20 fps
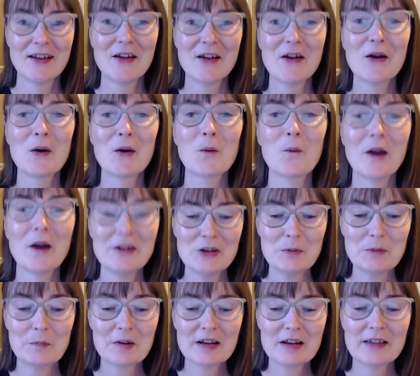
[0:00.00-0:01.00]
When you
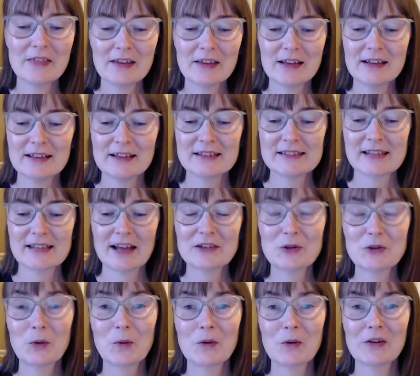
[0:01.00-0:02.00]
breathe in
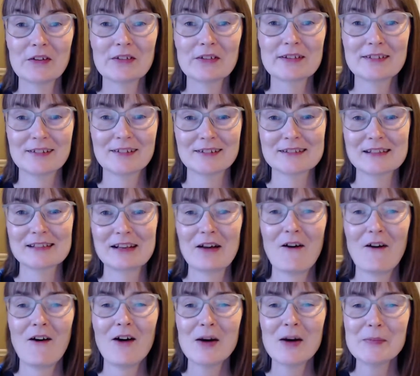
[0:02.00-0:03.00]
essential oils, there's an
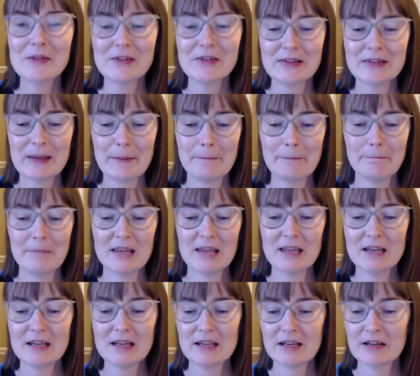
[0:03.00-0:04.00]
almost
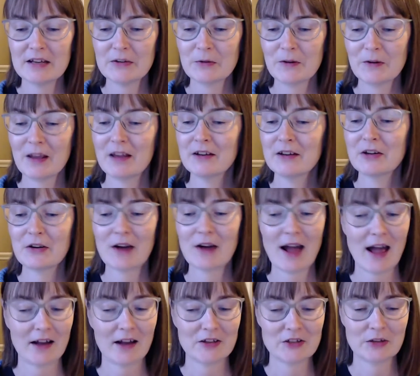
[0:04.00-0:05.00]
immediate
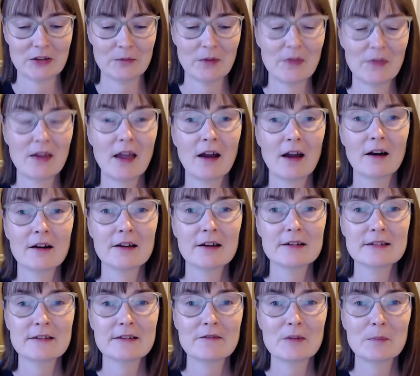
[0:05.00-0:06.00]
interaction with the areas
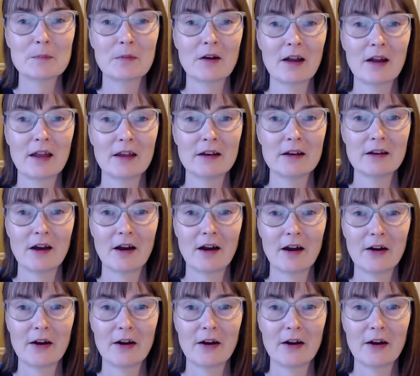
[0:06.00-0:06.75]
of the brain